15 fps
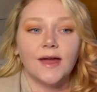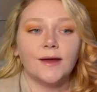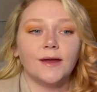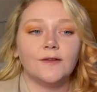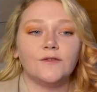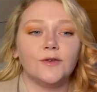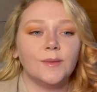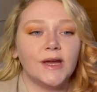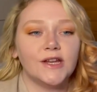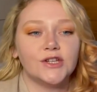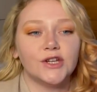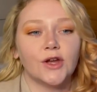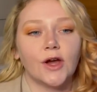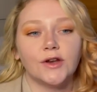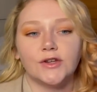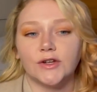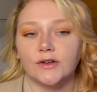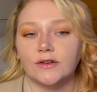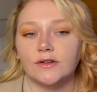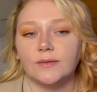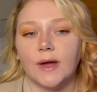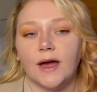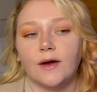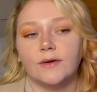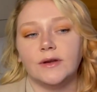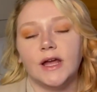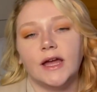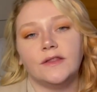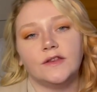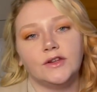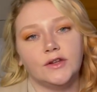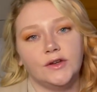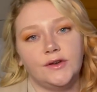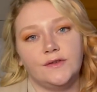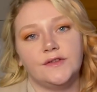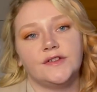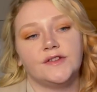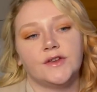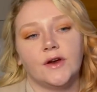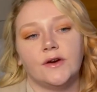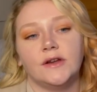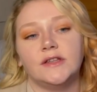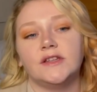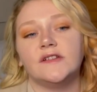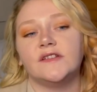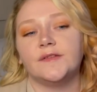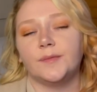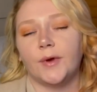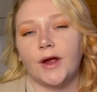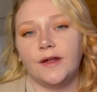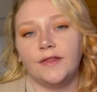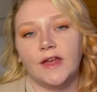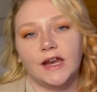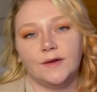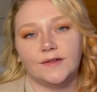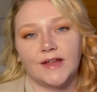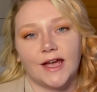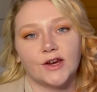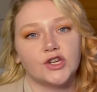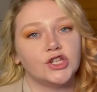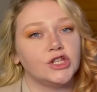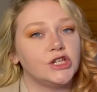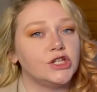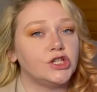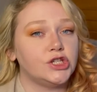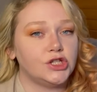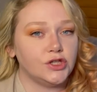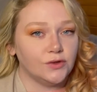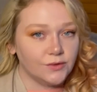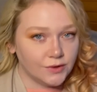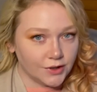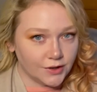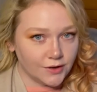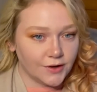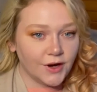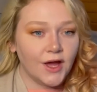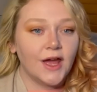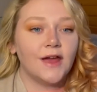information got turned around, and the news started to spread that it was actually Junior